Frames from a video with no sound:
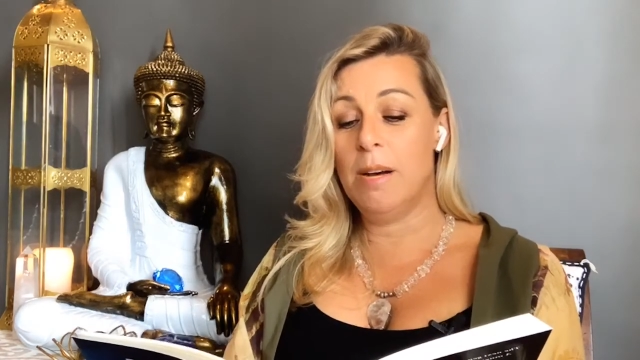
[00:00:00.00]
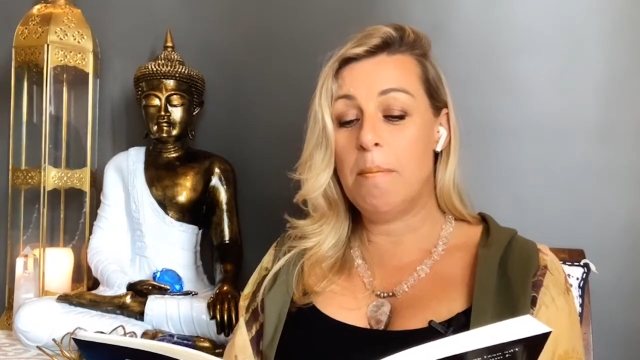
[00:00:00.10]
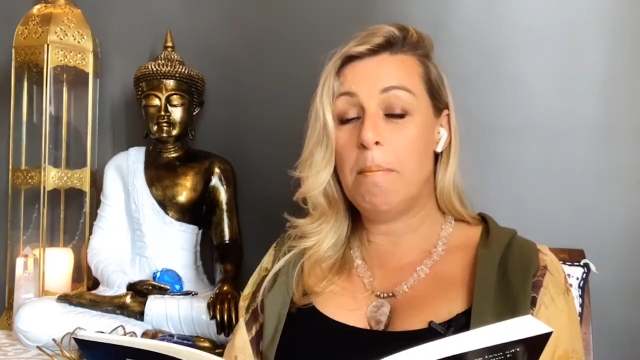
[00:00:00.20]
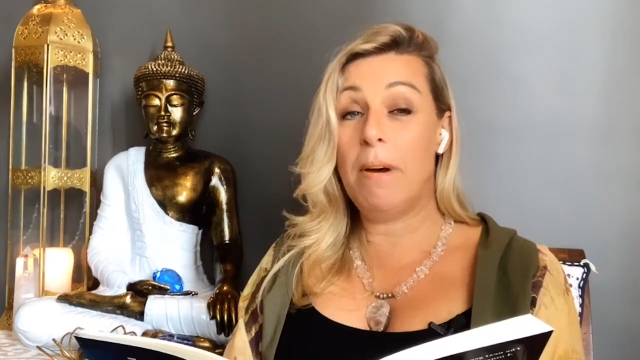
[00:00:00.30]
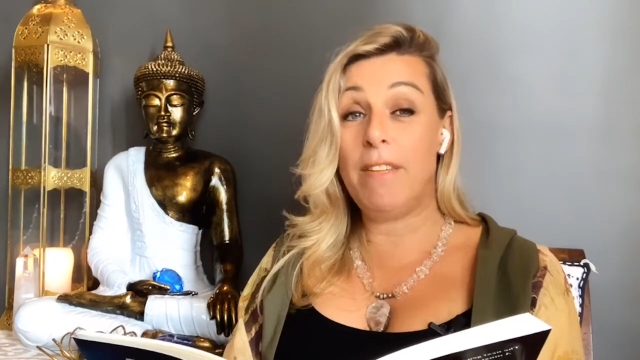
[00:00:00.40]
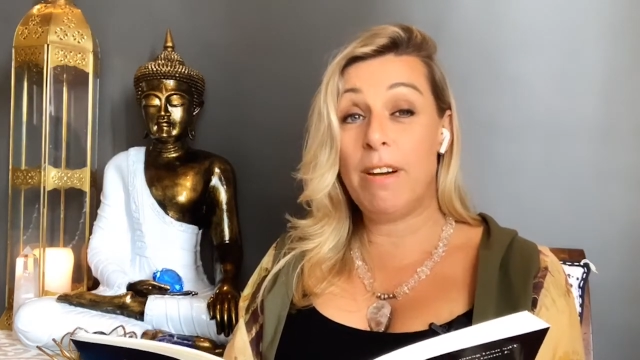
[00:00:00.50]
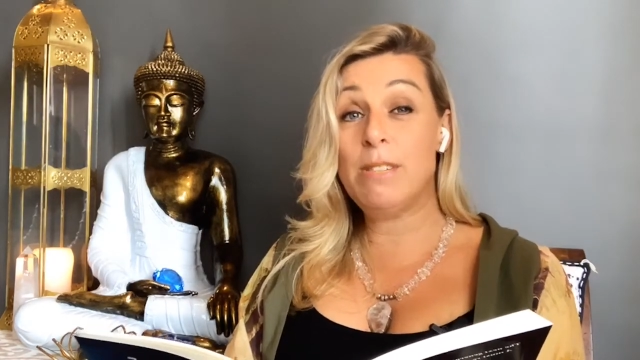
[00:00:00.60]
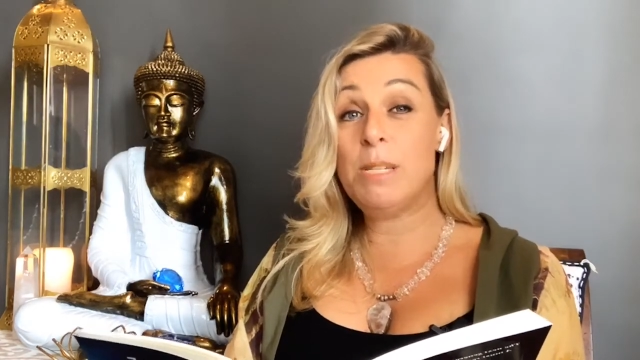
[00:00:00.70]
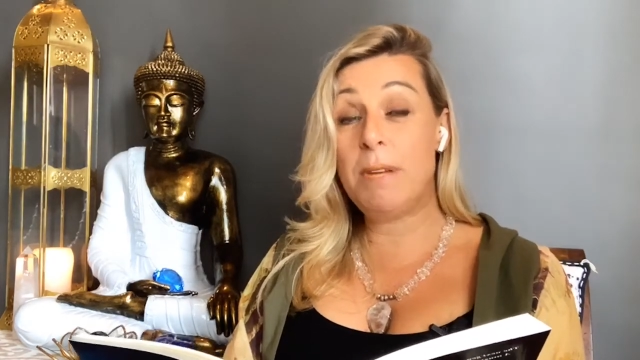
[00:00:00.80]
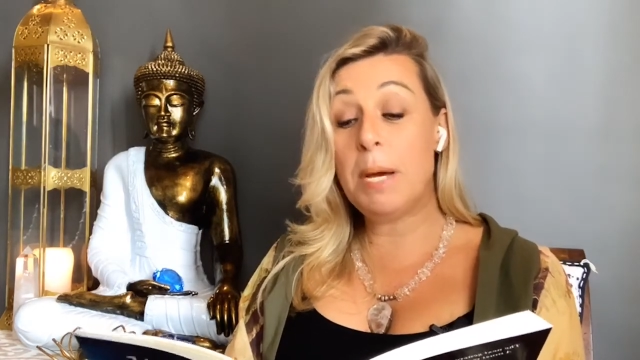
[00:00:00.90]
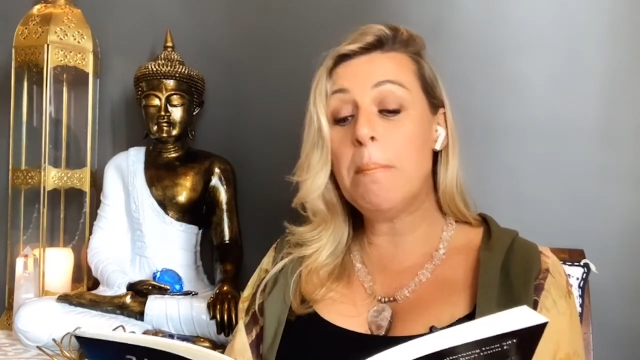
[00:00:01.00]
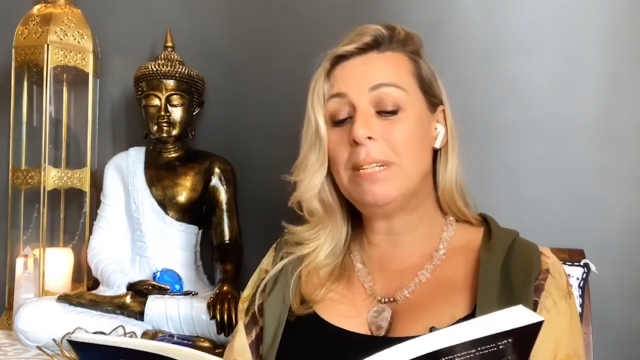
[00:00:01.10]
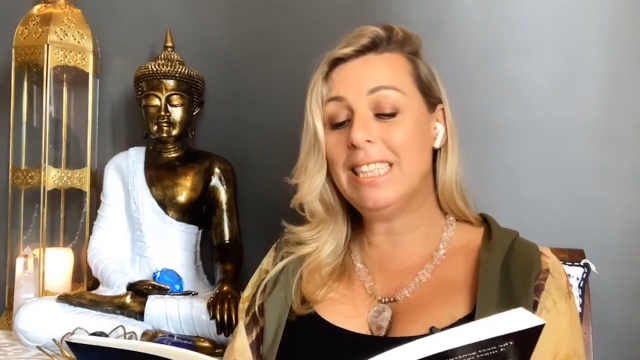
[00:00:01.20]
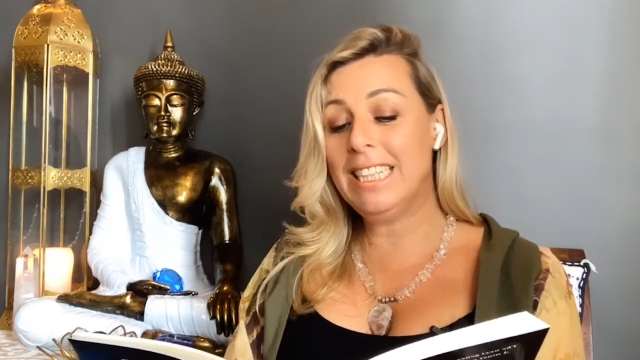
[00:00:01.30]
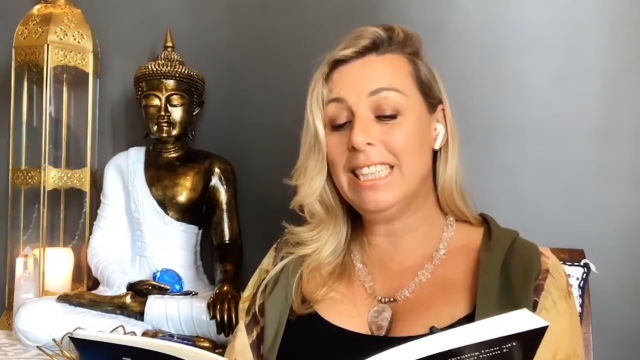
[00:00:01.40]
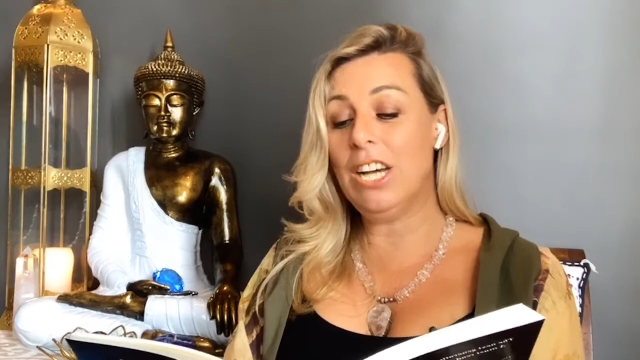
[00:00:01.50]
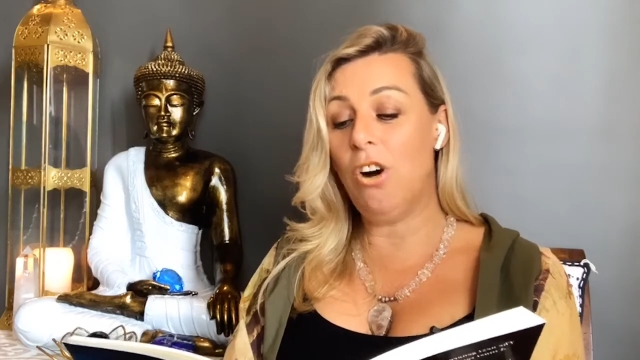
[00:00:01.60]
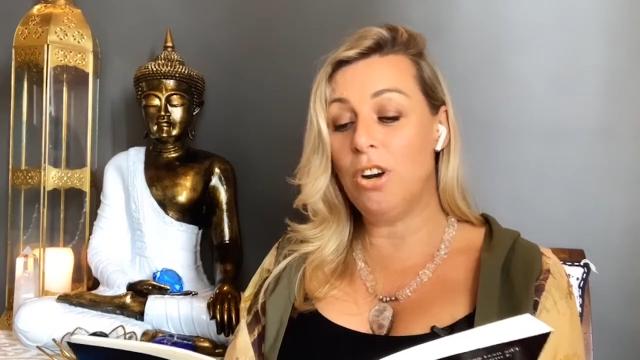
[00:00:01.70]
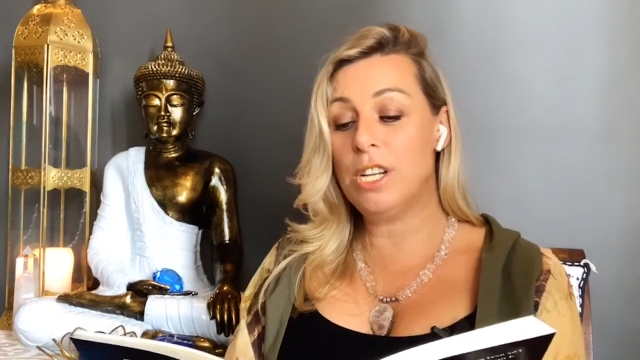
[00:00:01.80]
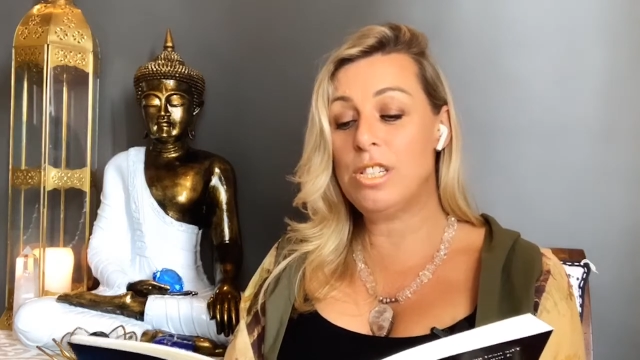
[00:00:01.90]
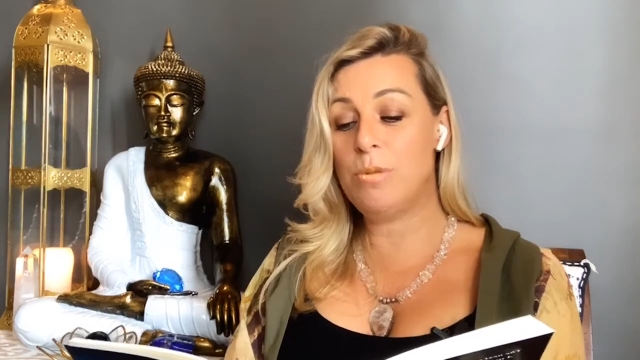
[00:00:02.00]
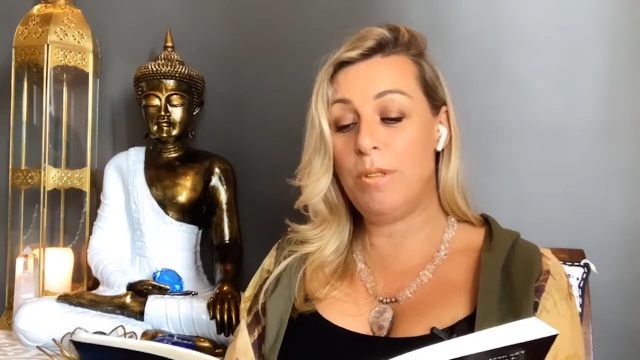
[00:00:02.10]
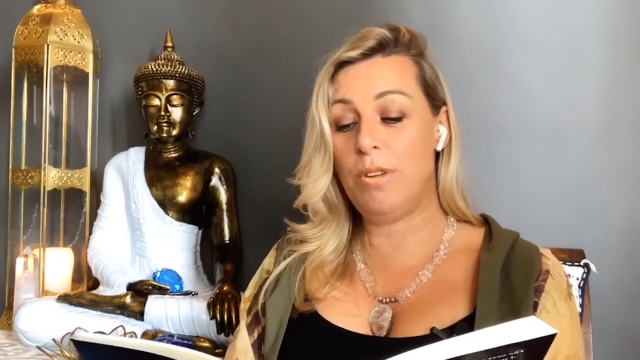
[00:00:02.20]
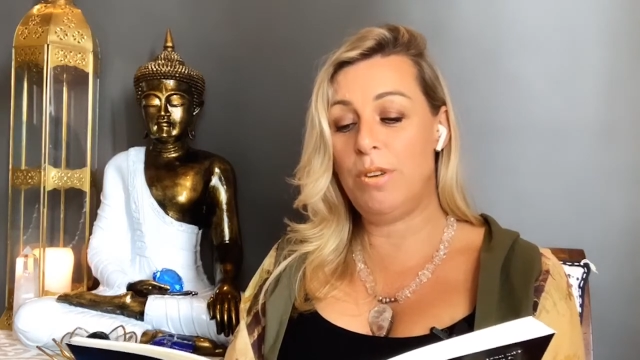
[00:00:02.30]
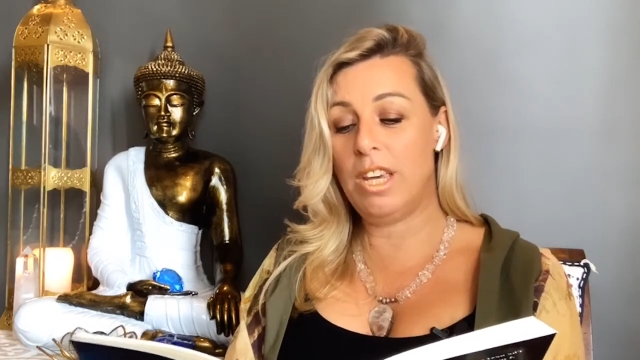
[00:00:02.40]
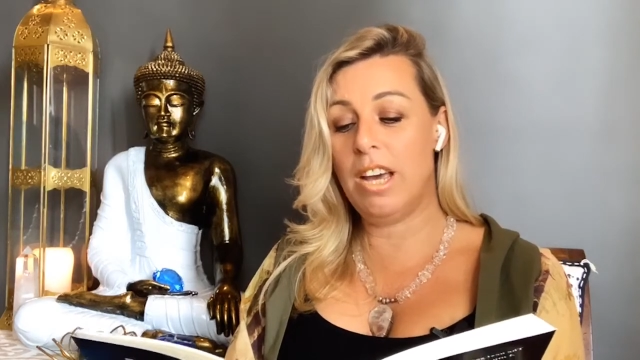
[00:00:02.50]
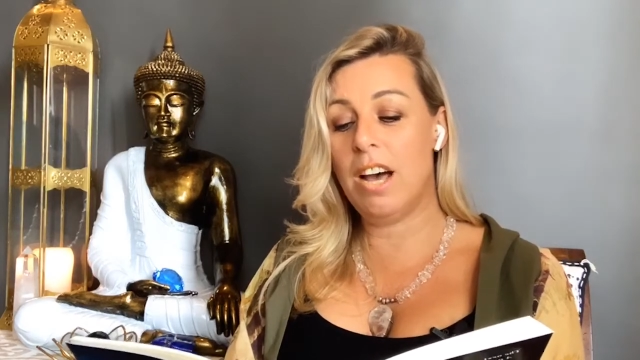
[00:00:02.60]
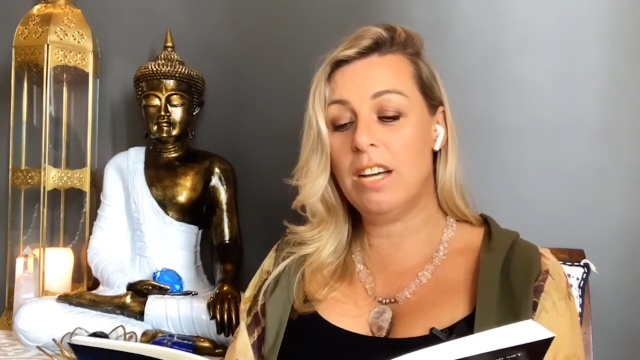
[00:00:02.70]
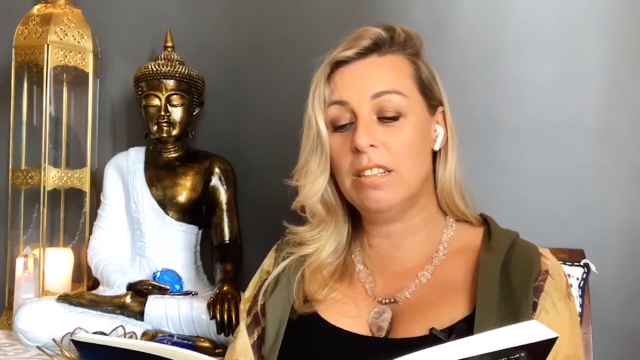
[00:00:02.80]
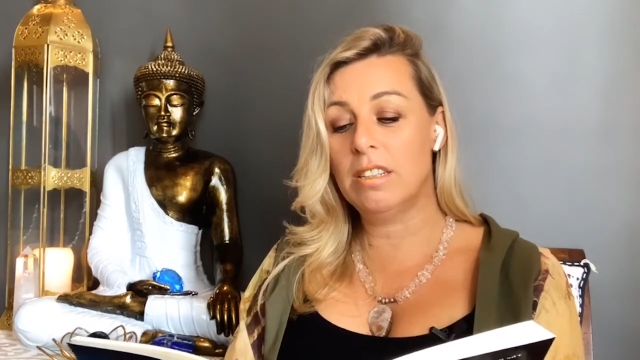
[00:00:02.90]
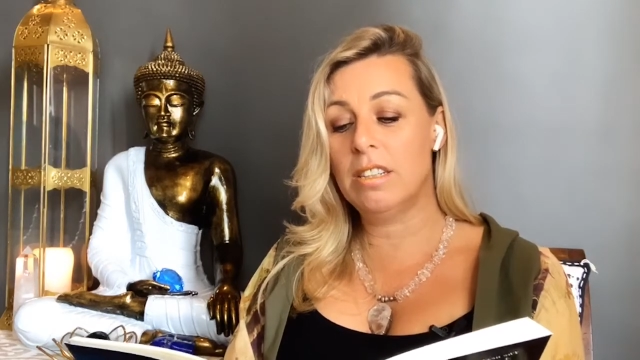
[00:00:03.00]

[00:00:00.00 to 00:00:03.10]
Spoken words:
But if I was to be completely honest with you here,